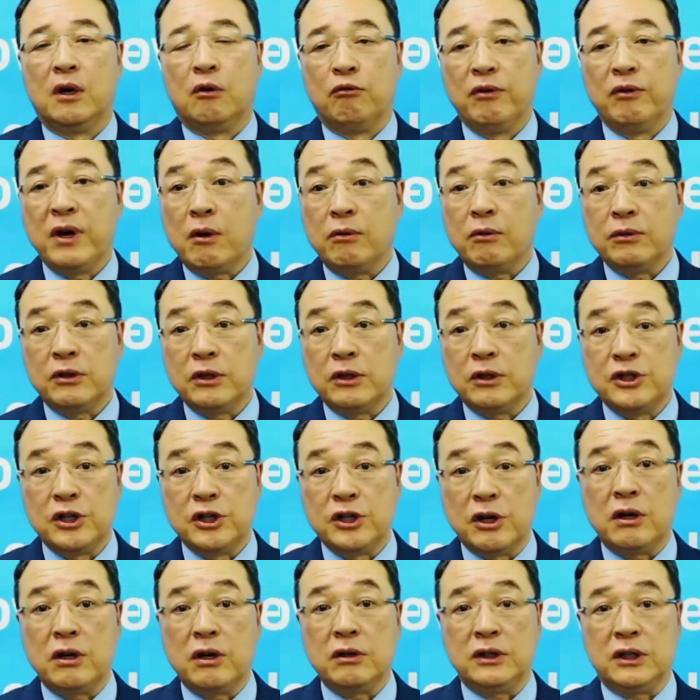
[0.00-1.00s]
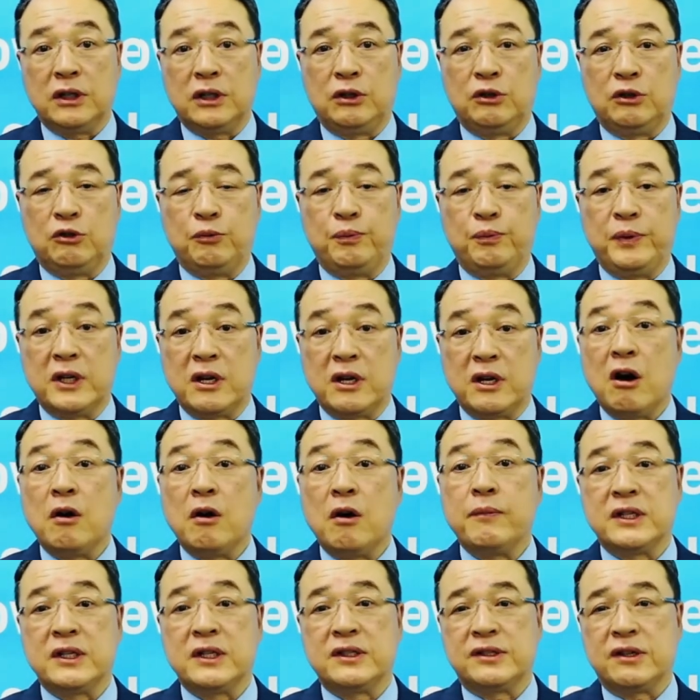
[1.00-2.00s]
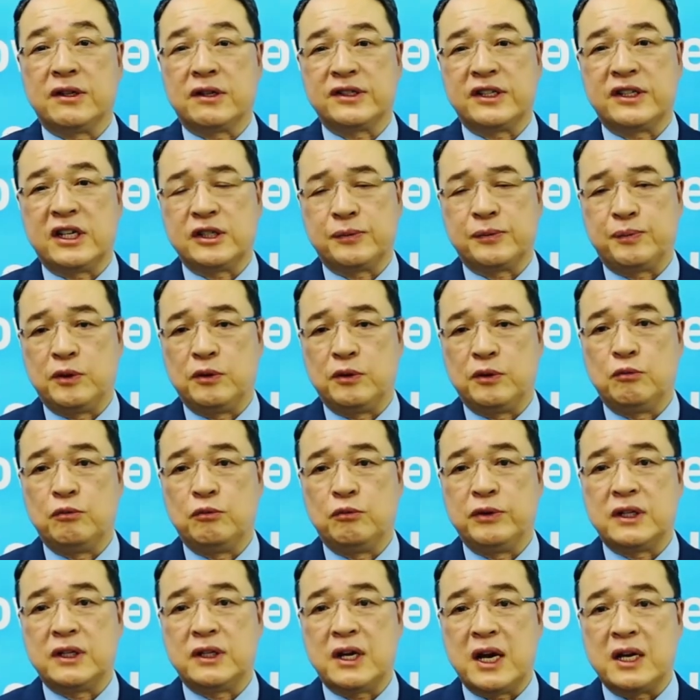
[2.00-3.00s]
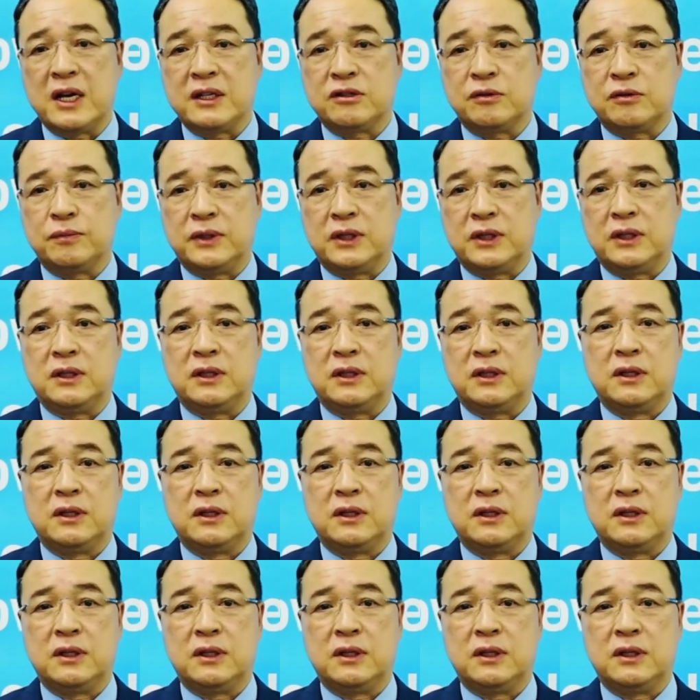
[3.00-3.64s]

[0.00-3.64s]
We are on the journey to becoming successful with Atomy.